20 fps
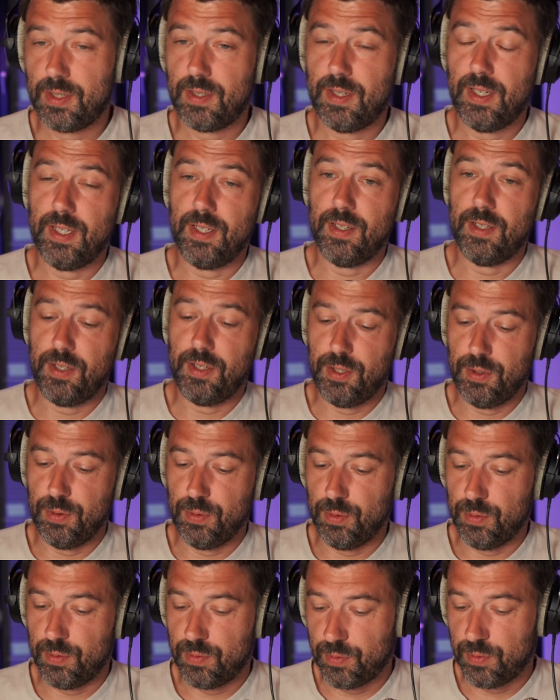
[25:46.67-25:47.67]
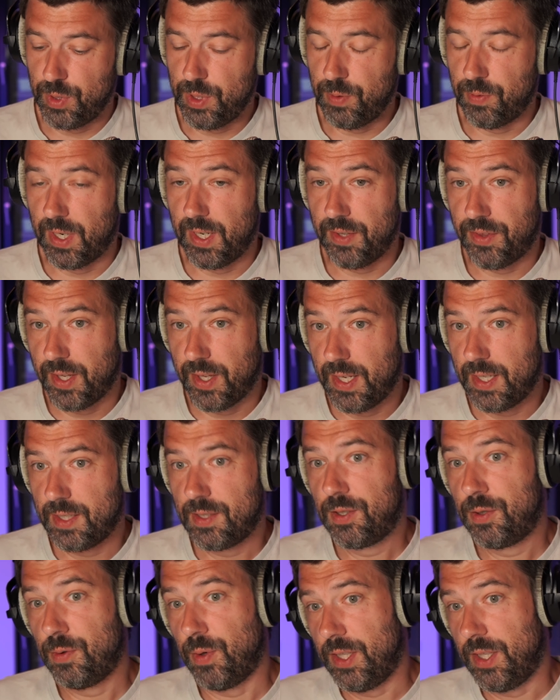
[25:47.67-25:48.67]
and you rewrite that
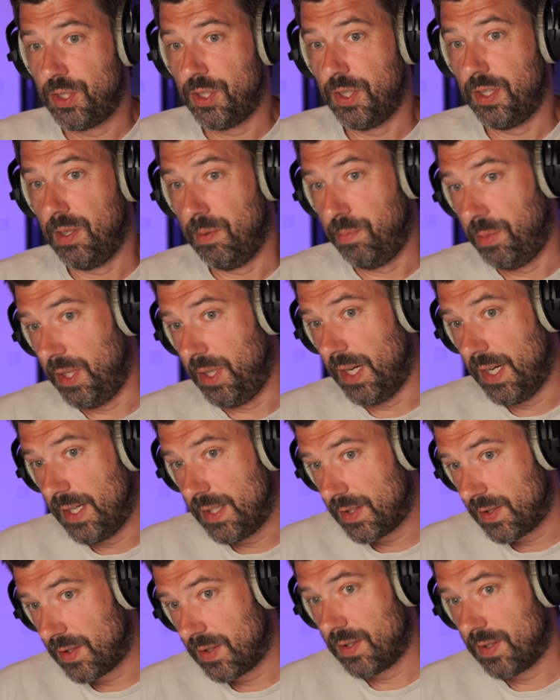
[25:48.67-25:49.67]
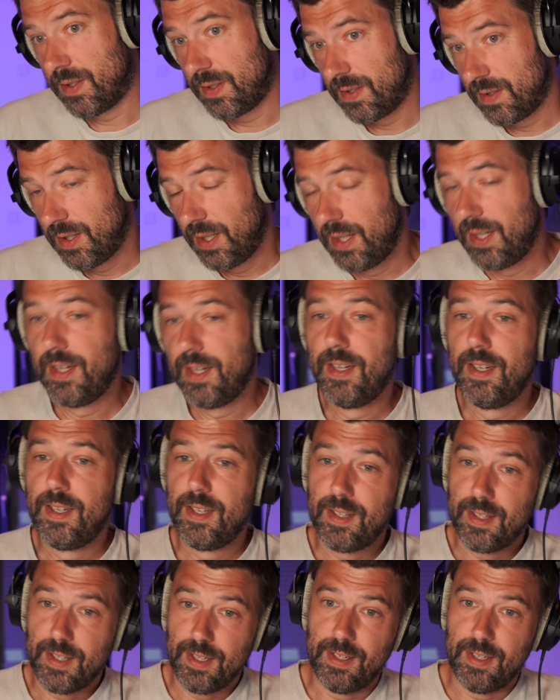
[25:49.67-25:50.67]
to HTTPS.
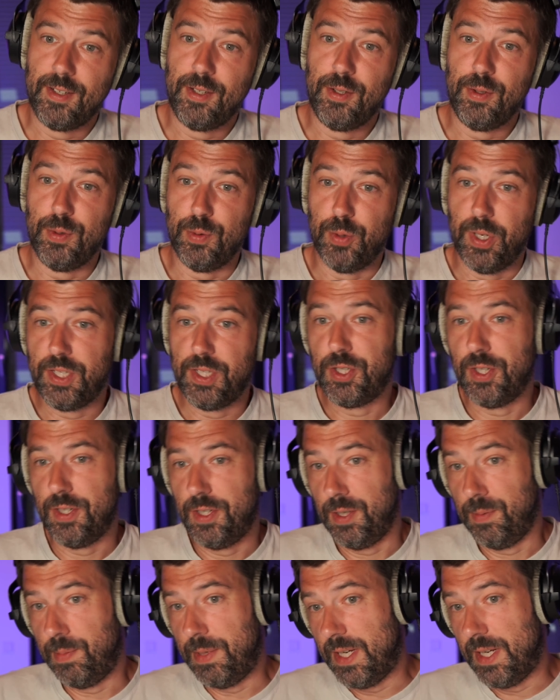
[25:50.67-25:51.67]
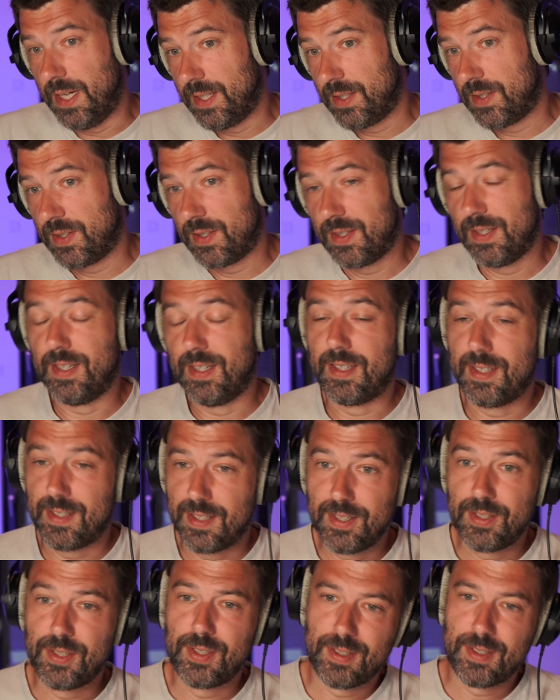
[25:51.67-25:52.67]
Then you do HTTPS. Like
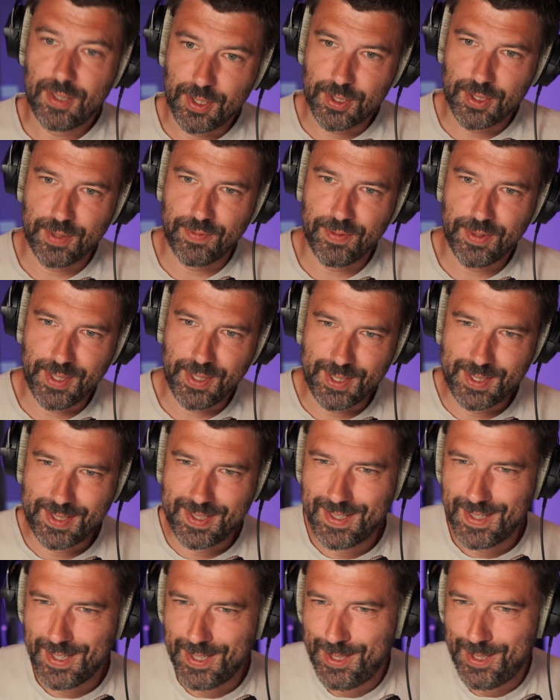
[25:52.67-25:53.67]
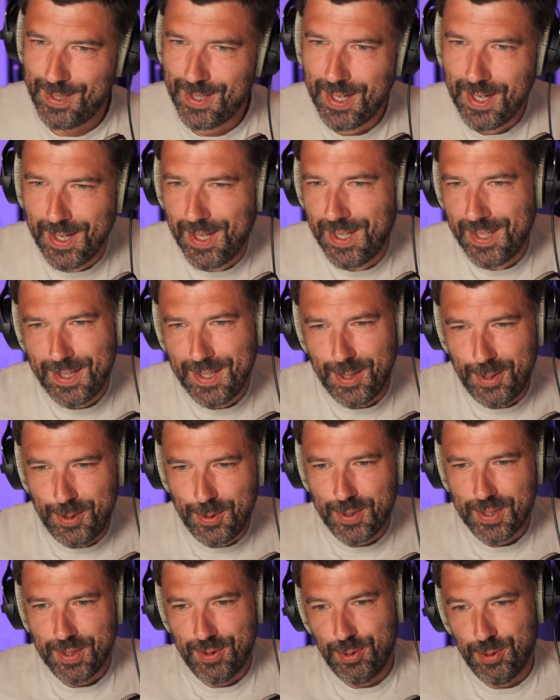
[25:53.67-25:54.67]
there's tons of things that you
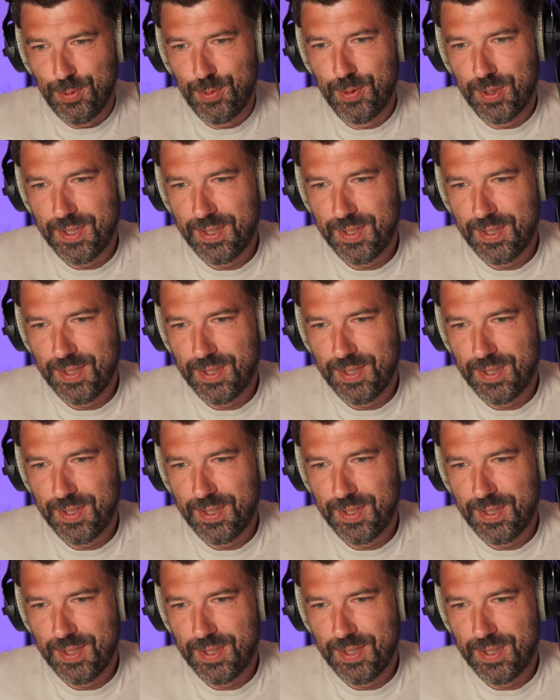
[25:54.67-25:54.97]
can do.